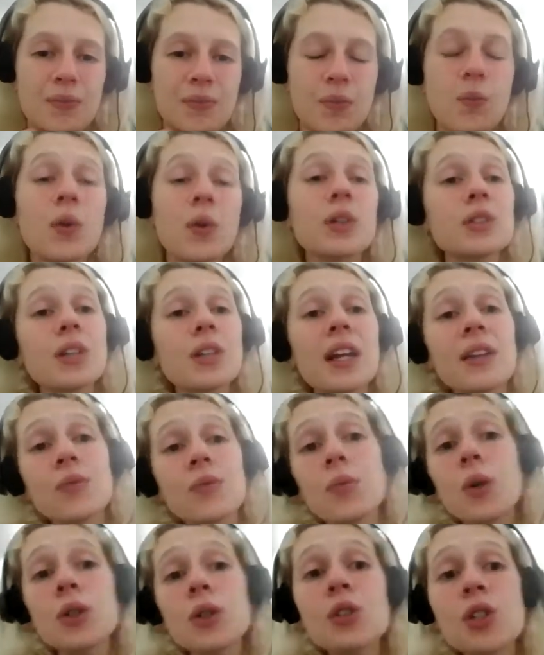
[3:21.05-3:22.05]
What
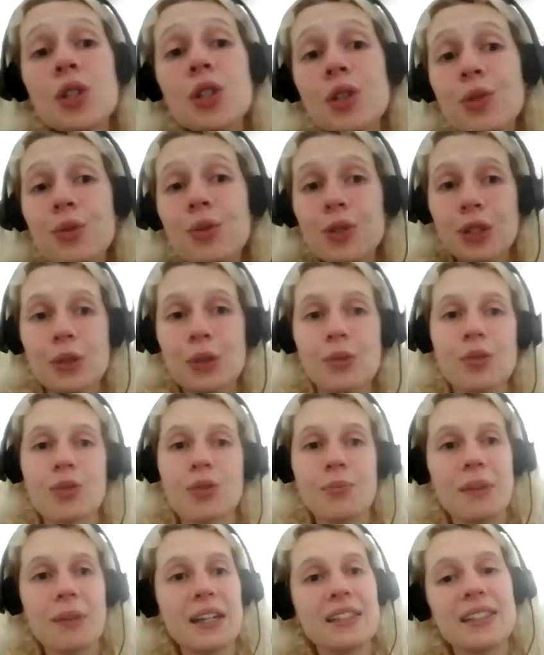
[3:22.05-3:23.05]
do you do to
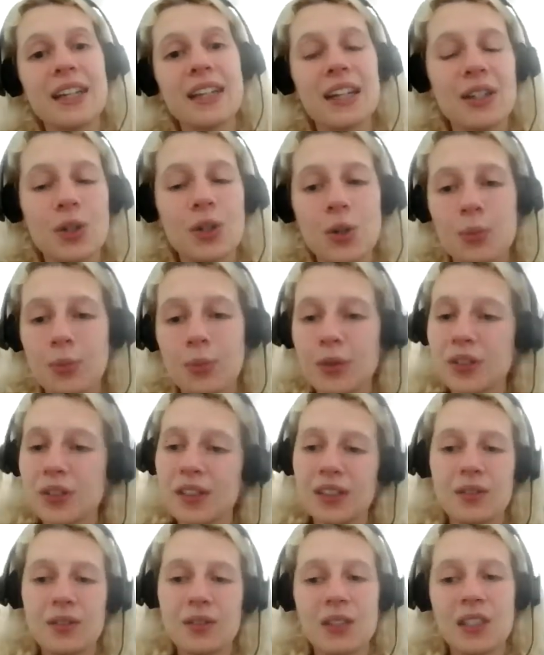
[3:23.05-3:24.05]
maintain your
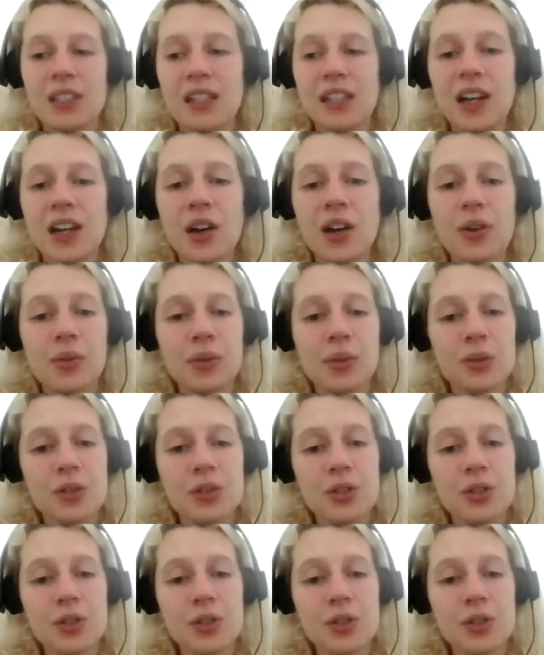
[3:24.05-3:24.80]
positivity, Arush?